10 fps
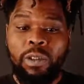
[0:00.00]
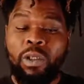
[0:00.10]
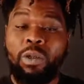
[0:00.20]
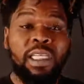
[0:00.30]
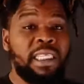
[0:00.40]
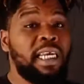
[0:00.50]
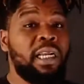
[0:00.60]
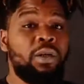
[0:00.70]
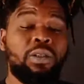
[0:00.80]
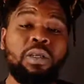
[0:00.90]
you're going to take
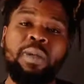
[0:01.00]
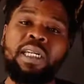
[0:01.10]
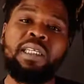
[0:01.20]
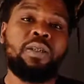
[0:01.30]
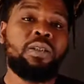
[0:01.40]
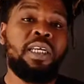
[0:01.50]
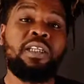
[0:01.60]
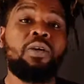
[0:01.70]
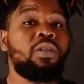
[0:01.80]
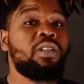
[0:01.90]
that out on somebody else that
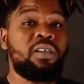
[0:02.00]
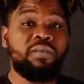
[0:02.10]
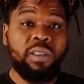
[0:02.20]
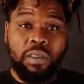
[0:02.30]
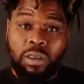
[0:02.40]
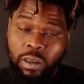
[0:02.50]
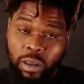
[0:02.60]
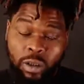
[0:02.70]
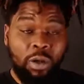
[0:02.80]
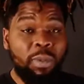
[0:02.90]
don't deserve it.
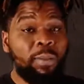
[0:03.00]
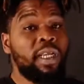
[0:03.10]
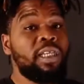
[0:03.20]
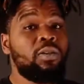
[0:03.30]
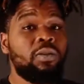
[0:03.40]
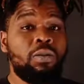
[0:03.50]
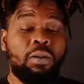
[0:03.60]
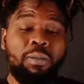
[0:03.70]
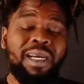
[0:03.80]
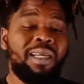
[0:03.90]
You know, maybe they do,
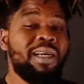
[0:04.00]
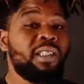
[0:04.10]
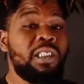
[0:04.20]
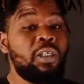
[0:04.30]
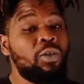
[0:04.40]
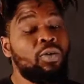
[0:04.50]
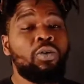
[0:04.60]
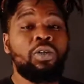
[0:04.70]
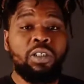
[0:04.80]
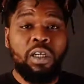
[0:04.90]
but I guarantee you
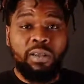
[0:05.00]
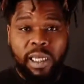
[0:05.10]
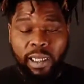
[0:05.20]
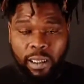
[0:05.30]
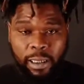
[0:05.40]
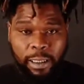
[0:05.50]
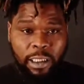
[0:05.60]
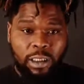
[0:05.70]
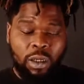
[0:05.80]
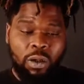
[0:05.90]
don't deserve that.
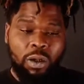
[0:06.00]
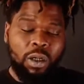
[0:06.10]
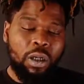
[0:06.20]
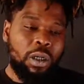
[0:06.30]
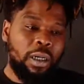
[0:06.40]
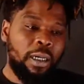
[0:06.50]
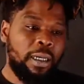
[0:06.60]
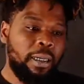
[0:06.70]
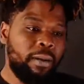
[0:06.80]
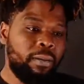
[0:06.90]
So
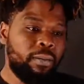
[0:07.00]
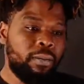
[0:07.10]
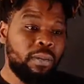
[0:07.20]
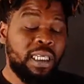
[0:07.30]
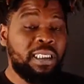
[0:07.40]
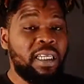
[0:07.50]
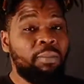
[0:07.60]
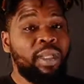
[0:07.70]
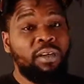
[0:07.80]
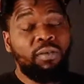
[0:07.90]
that's
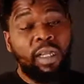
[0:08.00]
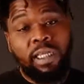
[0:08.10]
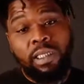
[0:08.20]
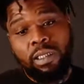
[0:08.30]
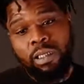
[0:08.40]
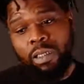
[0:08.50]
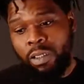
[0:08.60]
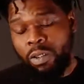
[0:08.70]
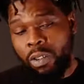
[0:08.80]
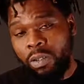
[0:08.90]
that black rage,
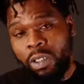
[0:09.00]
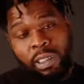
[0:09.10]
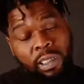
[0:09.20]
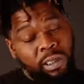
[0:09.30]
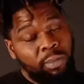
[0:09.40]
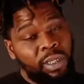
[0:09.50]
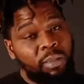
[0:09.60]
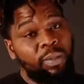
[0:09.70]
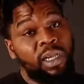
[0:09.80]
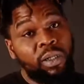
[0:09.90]
you know, turn it into
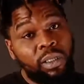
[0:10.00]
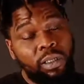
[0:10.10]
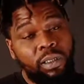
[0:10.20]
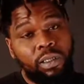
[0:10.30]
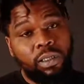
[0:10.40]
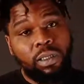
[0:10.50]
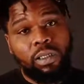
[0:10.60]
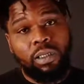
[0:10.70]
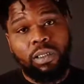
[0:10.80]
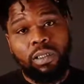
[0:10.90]
black power.
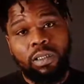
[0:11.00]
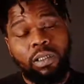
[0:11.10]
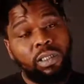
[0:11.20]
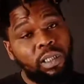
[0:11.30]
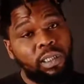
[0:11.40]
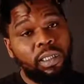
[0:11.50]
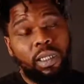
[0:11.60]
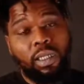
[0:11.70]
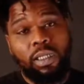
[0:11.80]
Just like that.